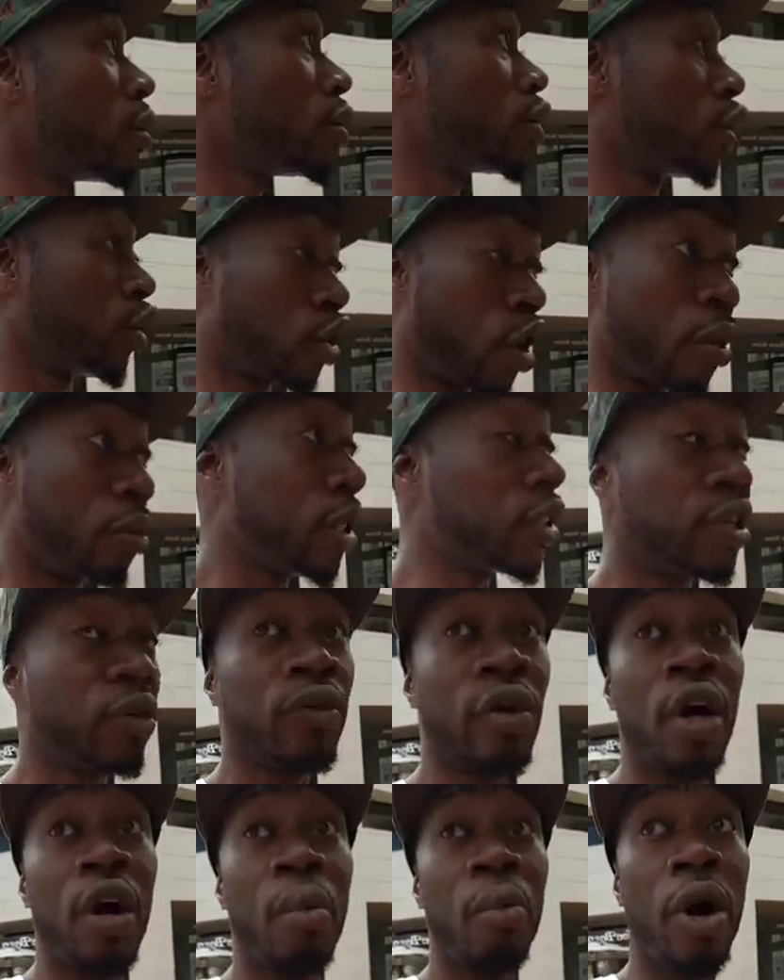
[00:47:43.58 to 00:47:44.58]
determinative.
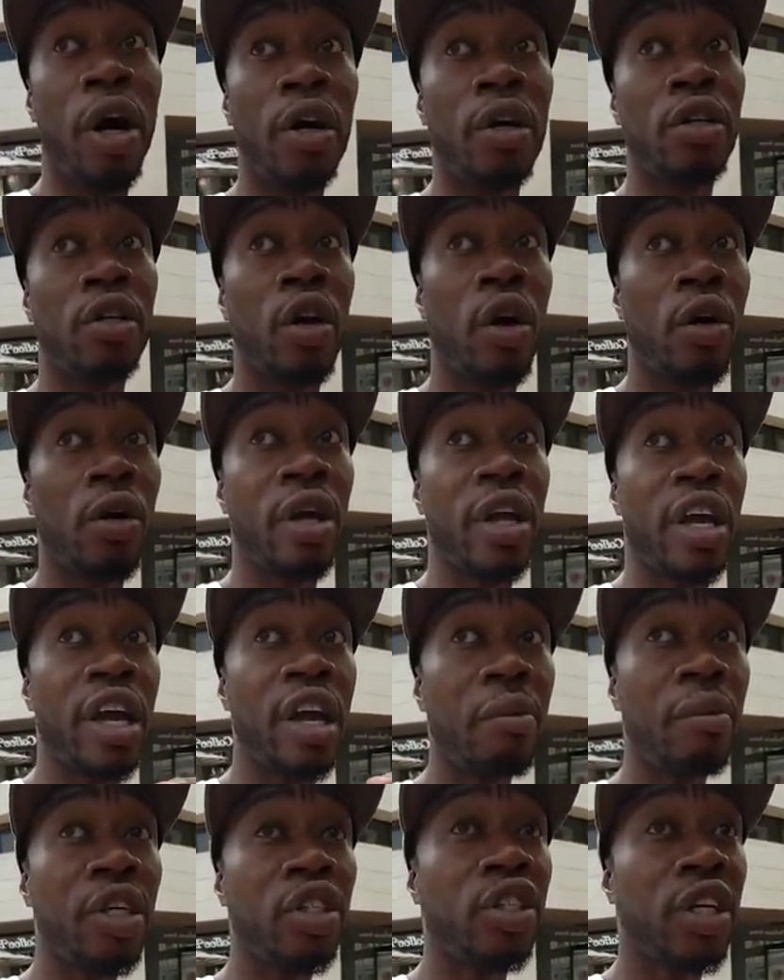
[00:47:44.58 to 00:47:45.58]
But the
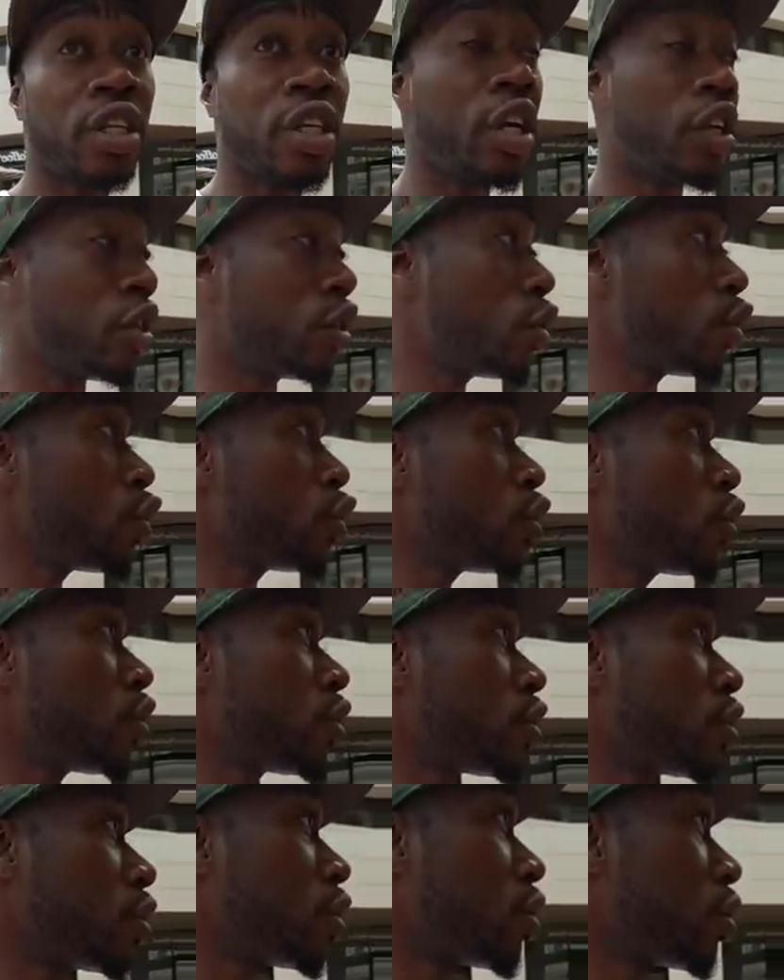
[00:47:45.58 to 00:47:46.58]
image that they use
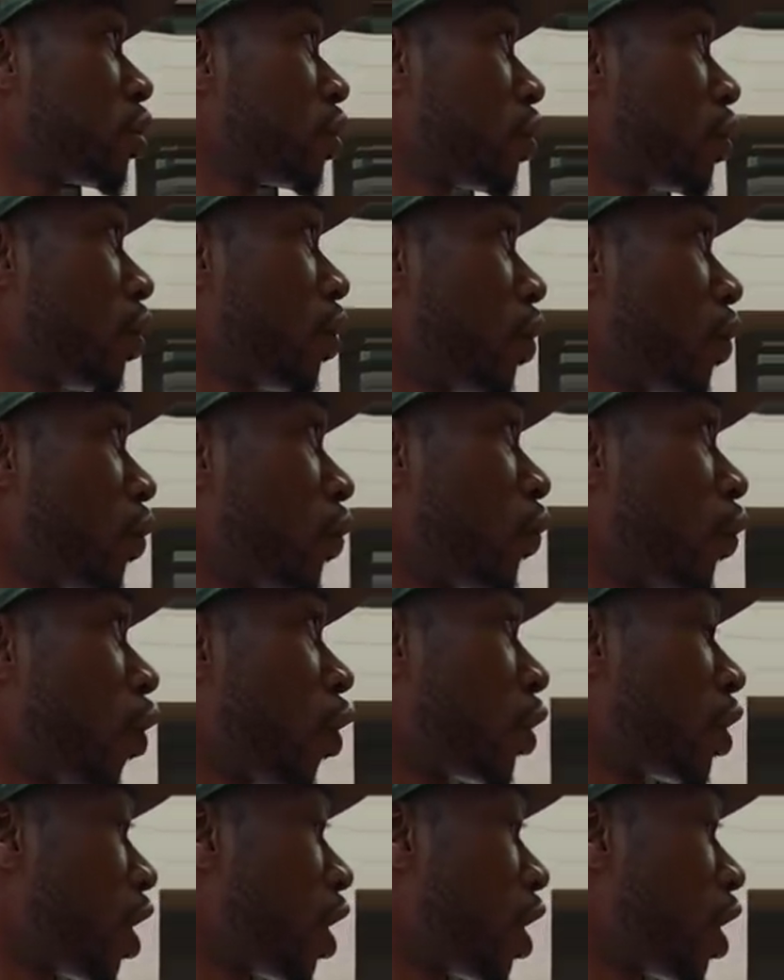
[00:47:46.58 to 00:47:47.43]
for the